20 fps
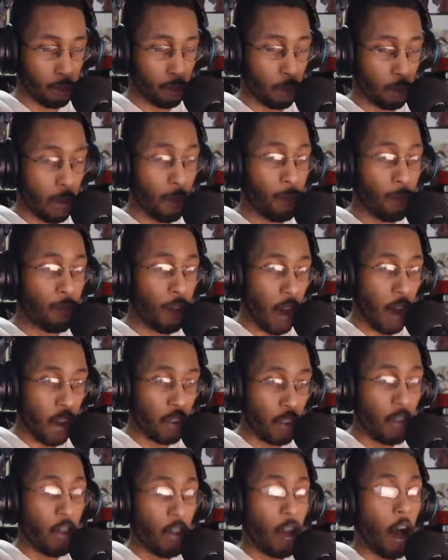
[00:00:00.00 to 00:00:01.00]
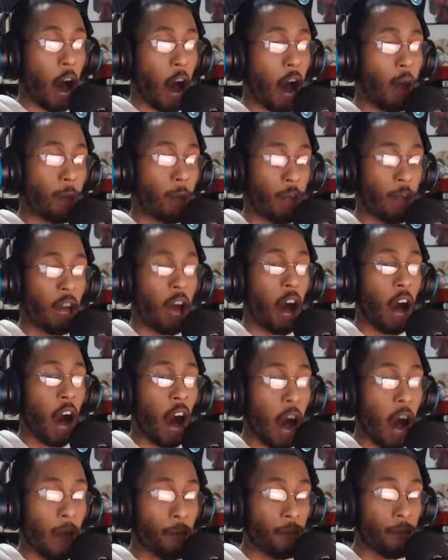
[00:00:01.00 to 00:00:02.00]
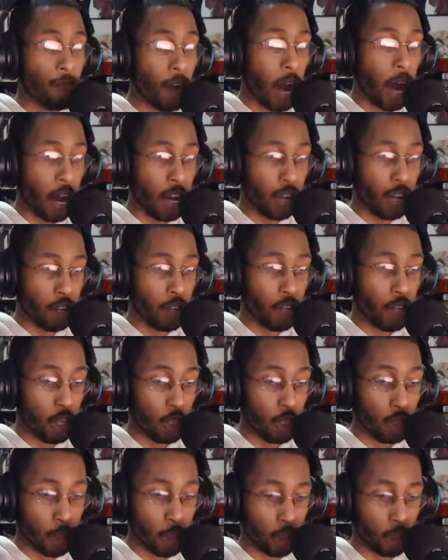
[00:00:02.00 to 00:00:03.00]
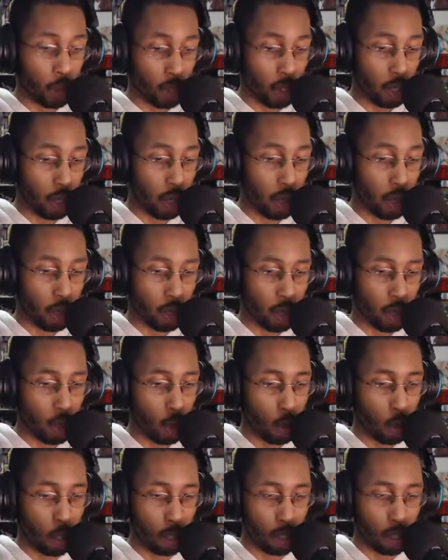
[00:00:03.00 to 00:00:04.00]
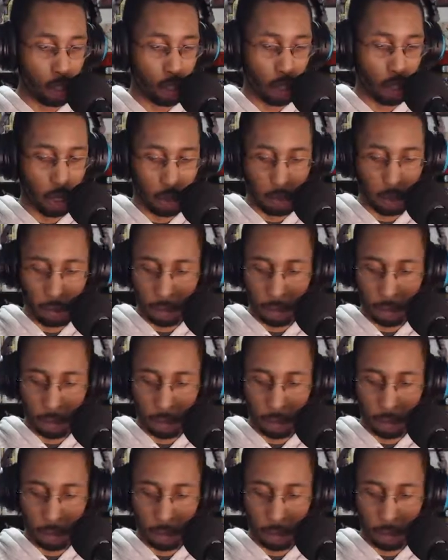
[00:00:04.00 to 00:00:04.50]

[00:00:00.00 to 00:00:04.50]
I'm fine. I'm fine internally owning the show.